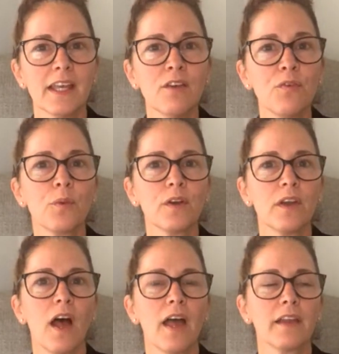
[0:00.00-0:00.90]
if we're
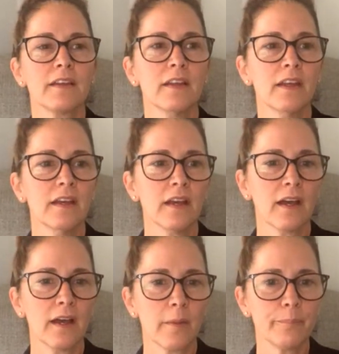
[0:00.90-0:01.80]
not
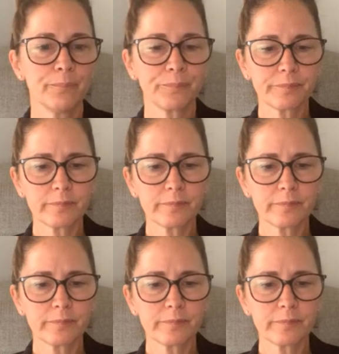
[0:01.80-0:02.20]
um,